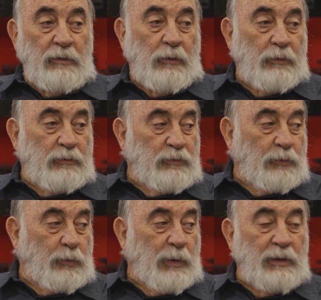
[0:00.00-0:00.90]
or
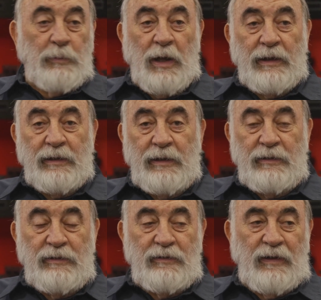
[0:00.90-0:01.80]
your weld bonding,
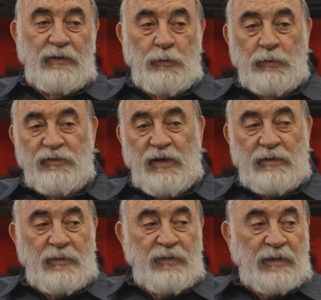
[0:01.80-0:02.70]
and then you would set
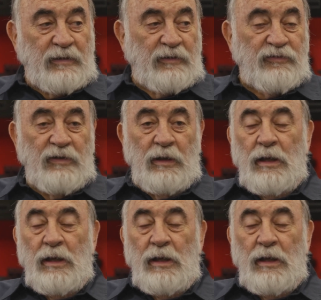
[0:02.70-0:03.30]
the thickness.